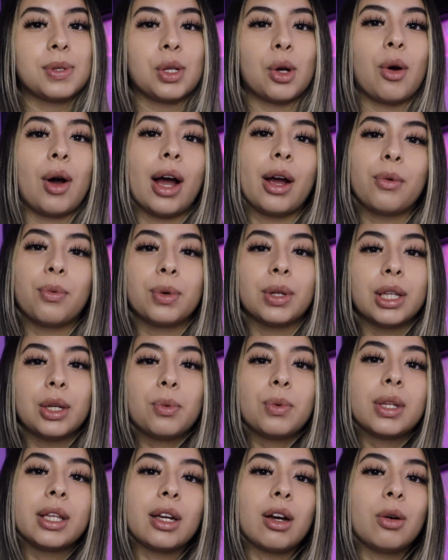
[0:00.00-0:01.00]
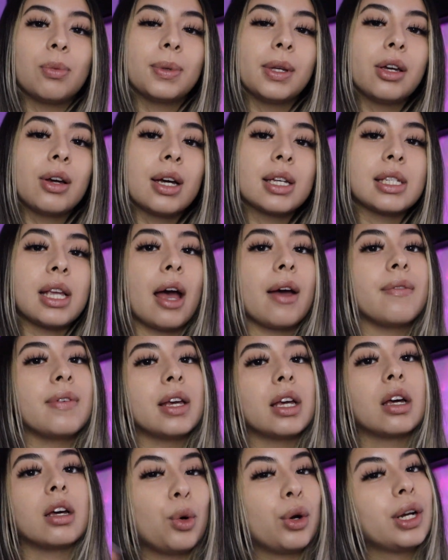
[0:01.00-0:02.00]
So I really hope that you guys have
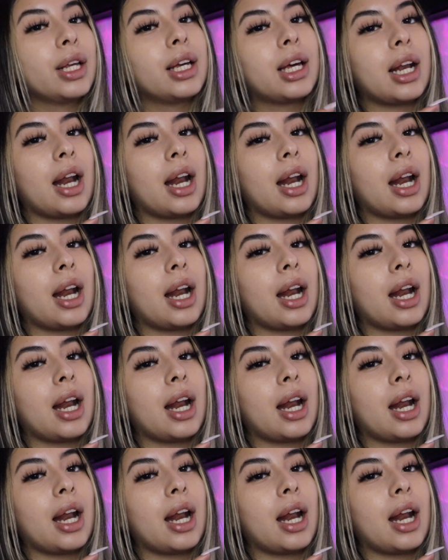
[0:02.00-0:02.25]
a good morning,